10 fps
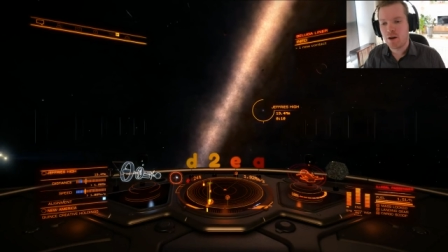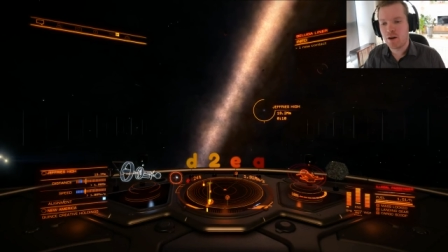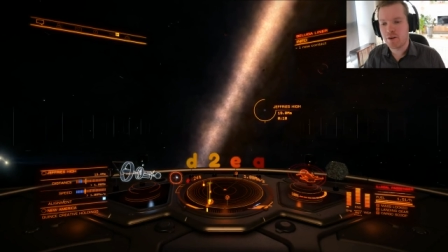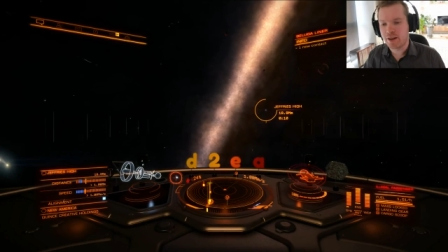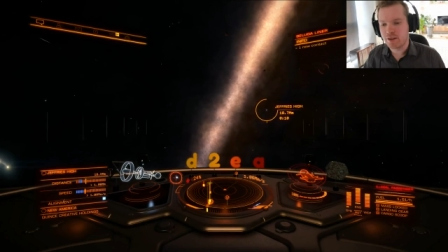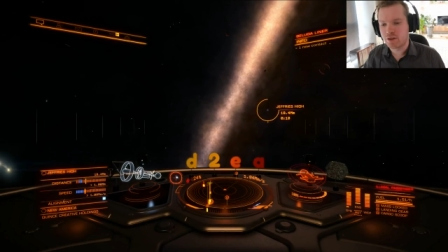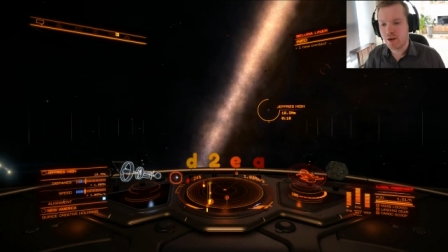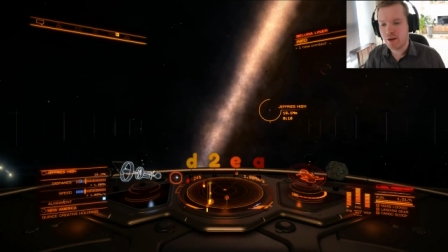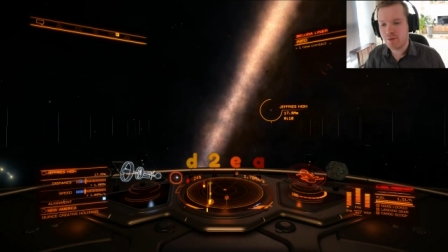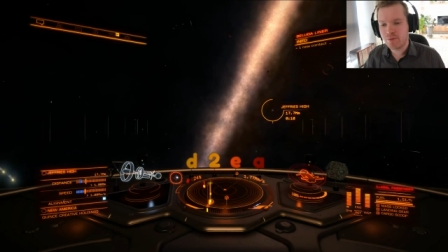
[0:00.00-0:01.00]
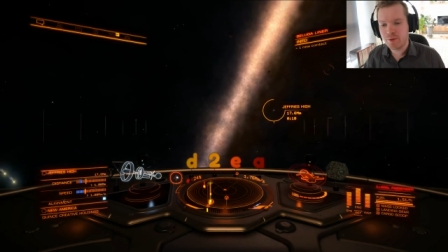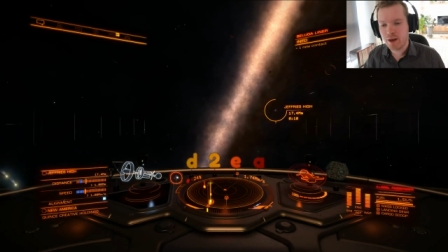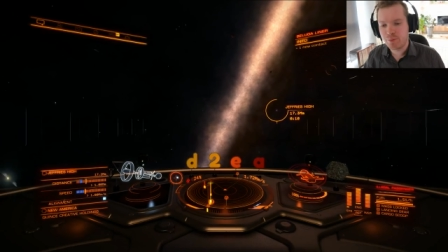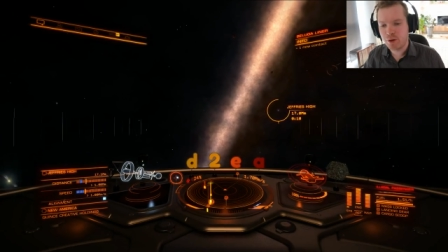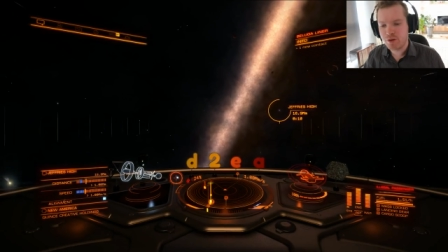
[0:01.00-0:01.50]
Okay, so now we are
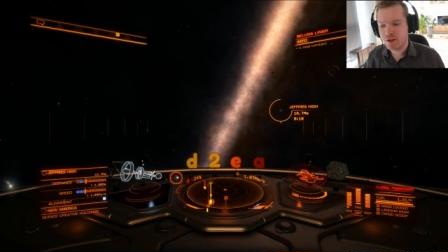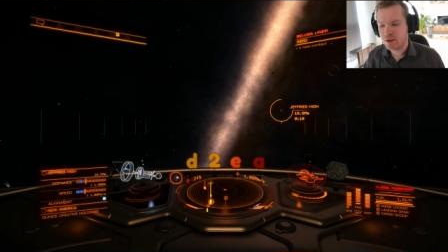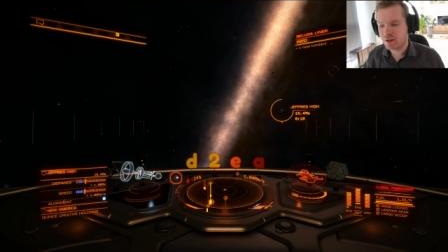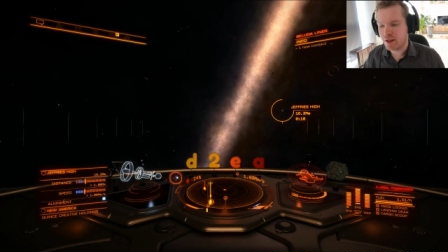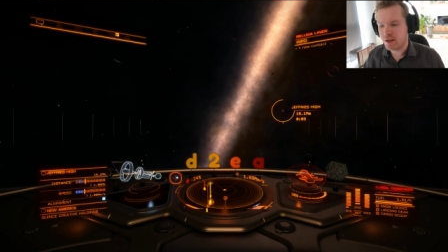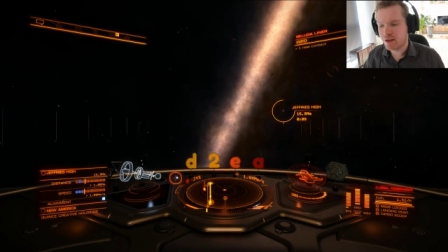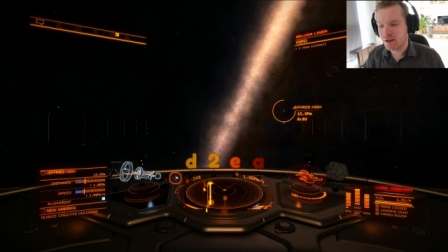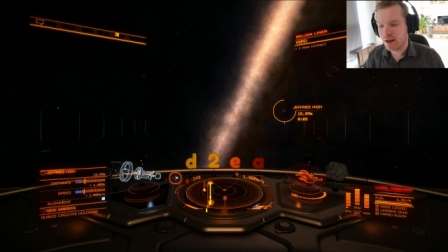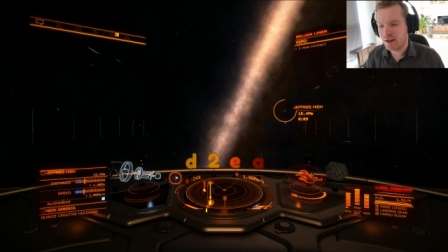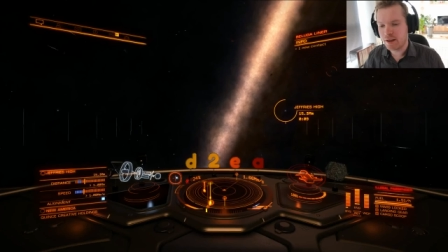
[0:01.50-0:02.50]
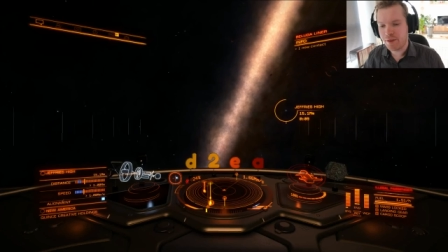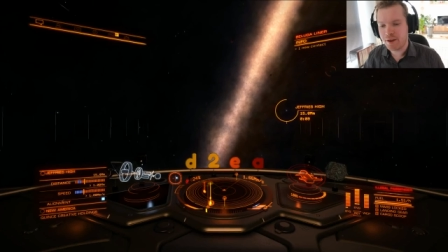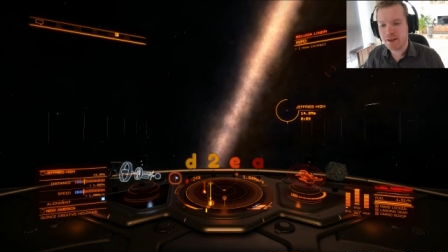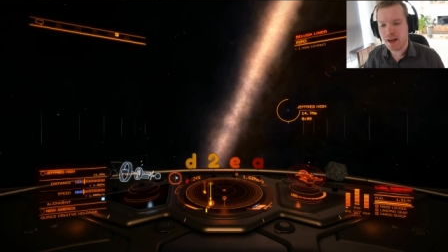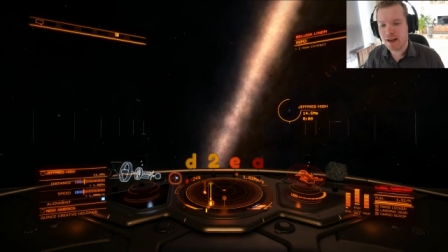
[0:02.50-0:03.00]
approaching the station, and I
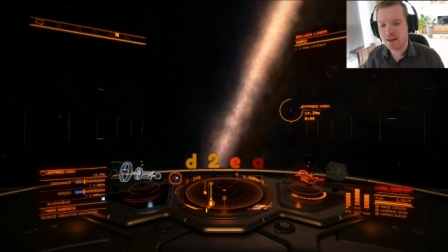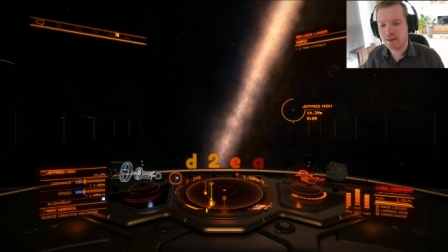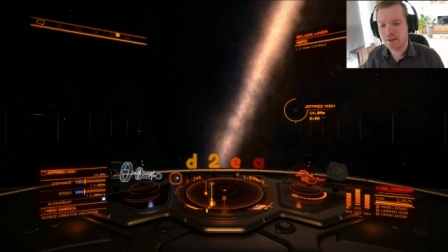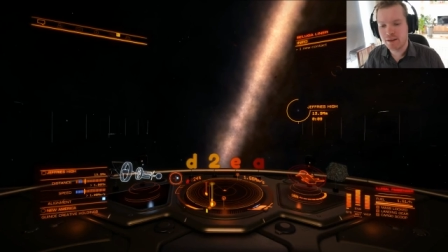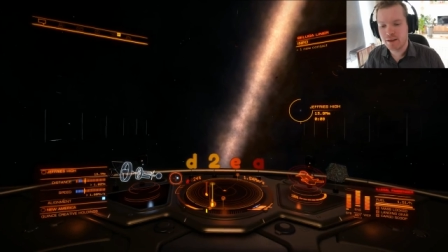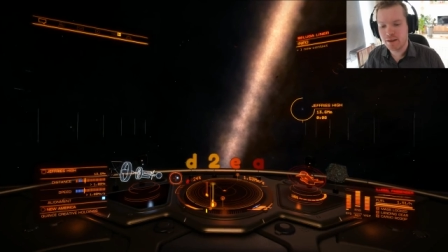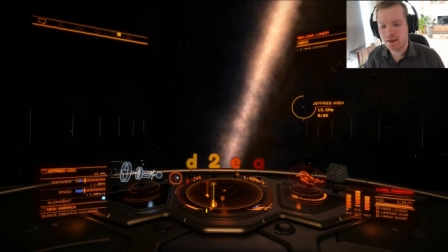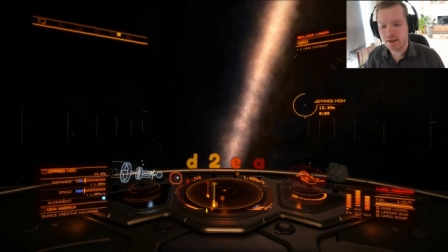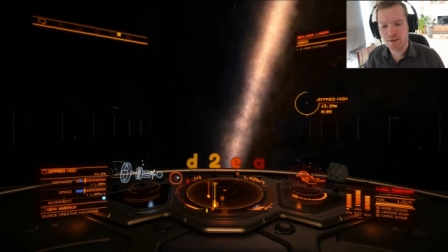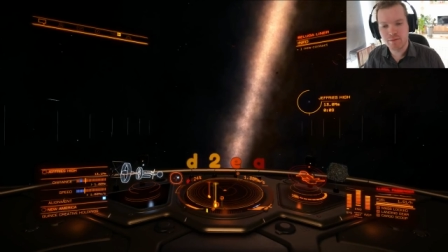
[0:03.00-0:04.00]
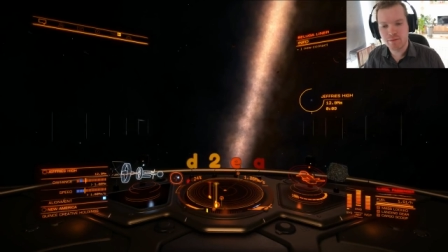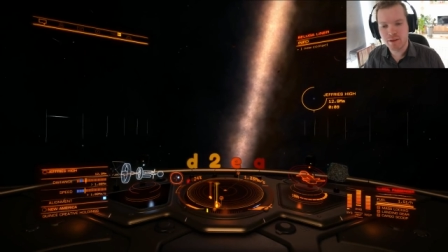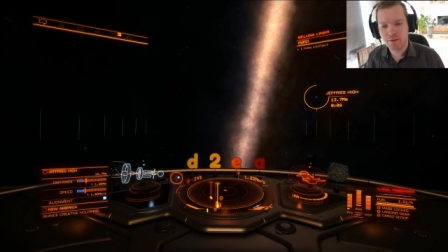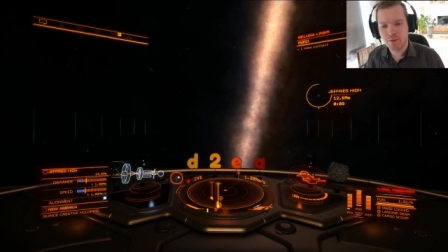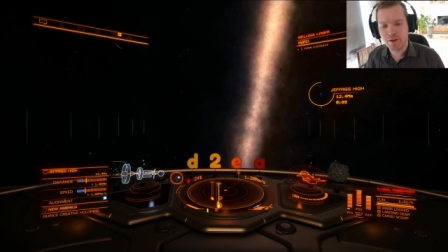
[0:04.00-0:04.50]
think they added uh, in
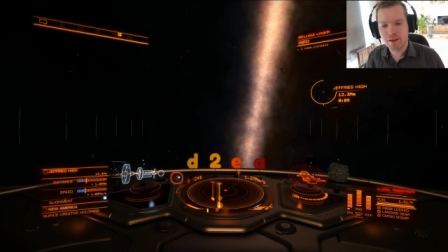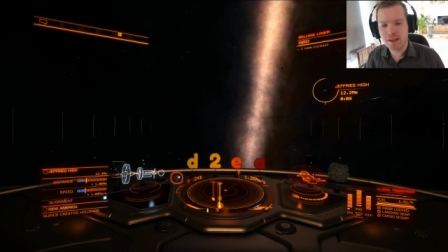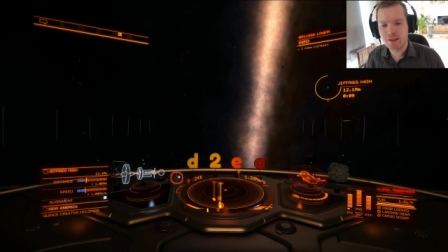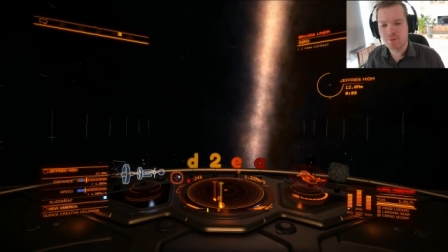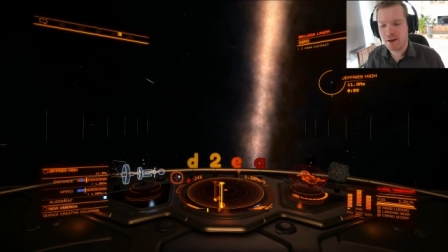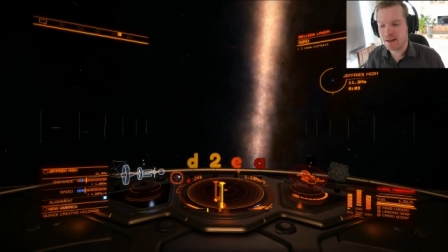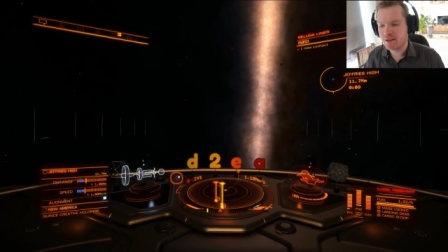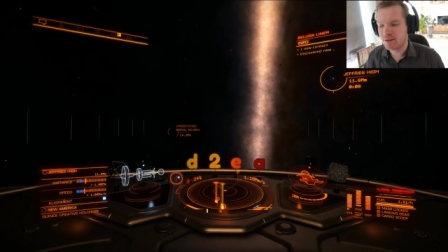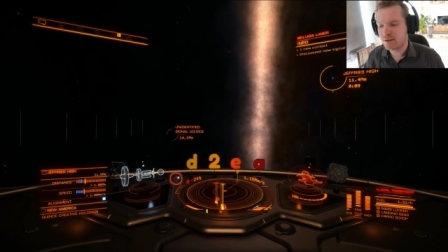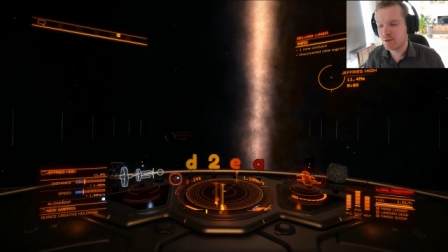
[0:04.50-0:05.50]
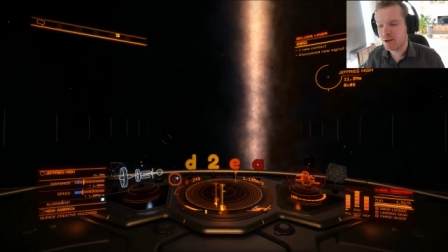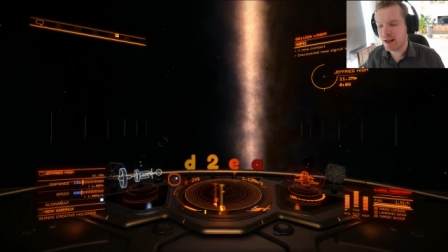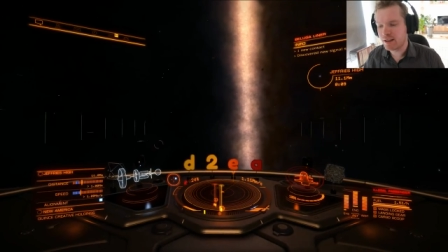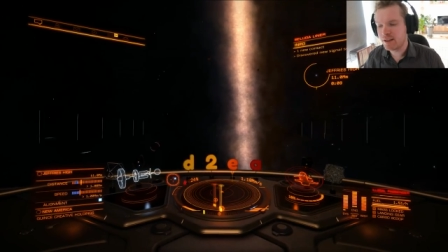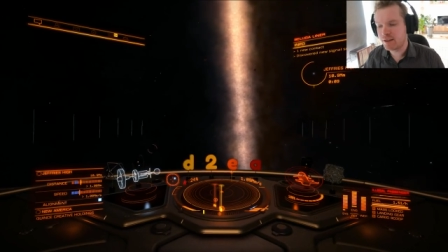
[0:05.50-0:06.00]
one of the latest patches is you can
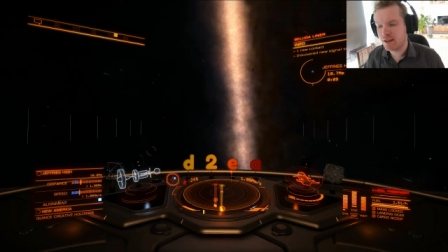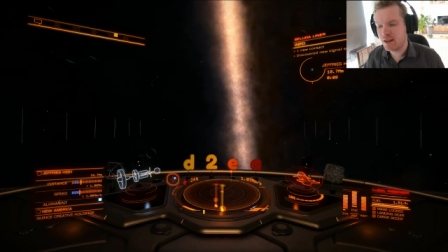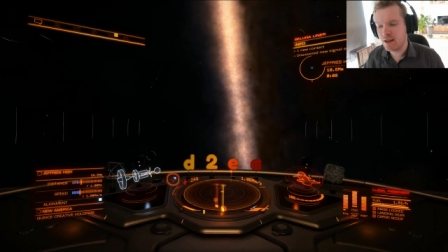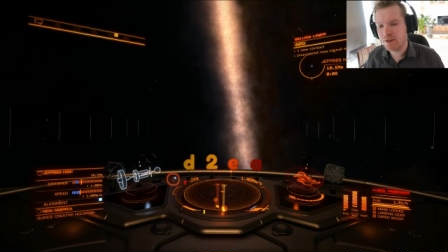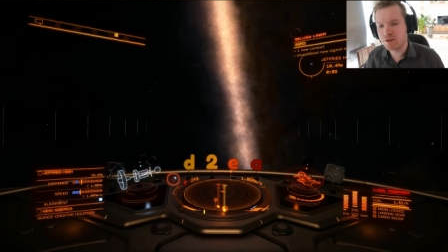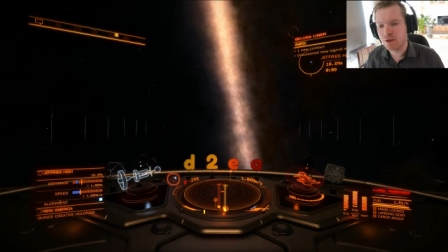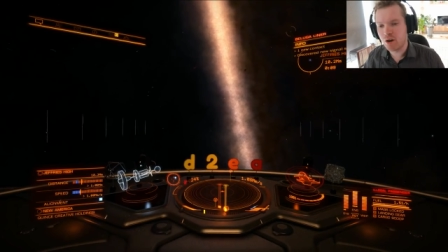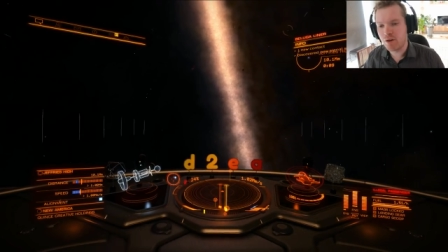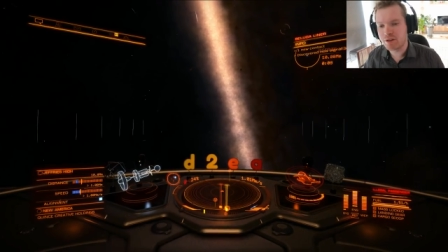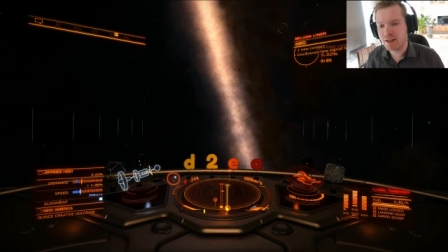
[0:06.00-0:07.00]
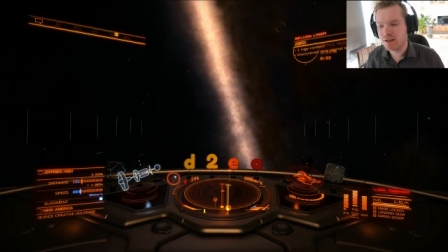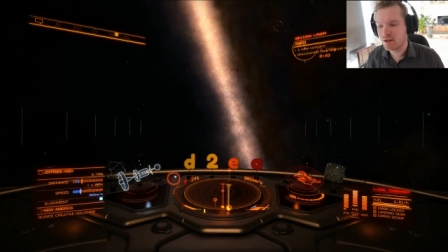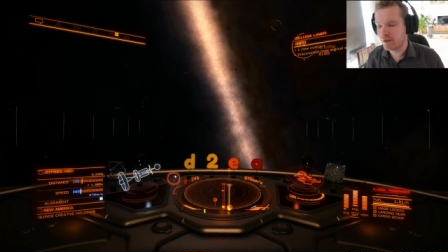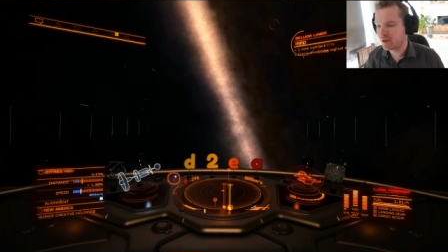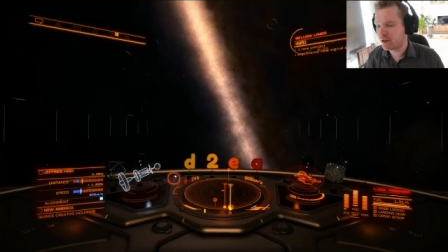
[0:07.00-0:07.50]
actually see this
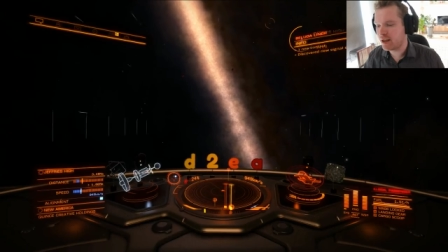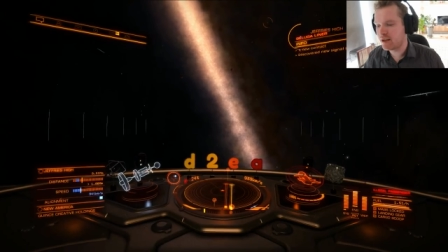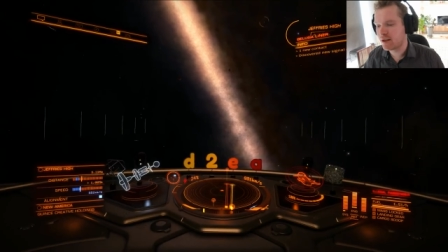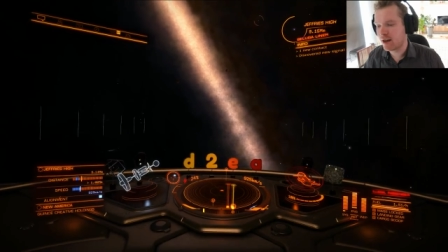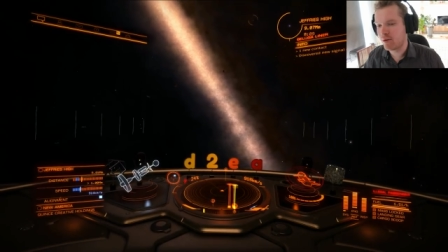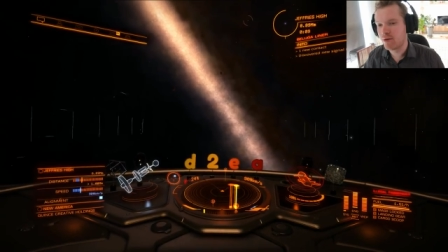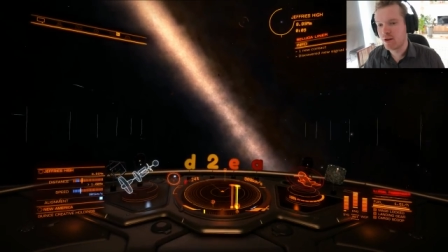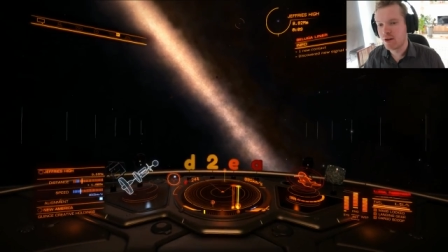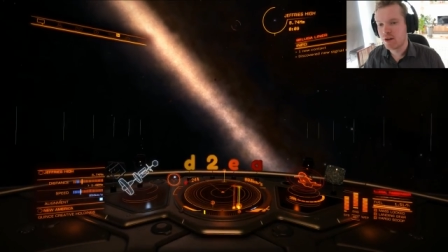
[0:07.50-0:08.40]
orientation of the station now.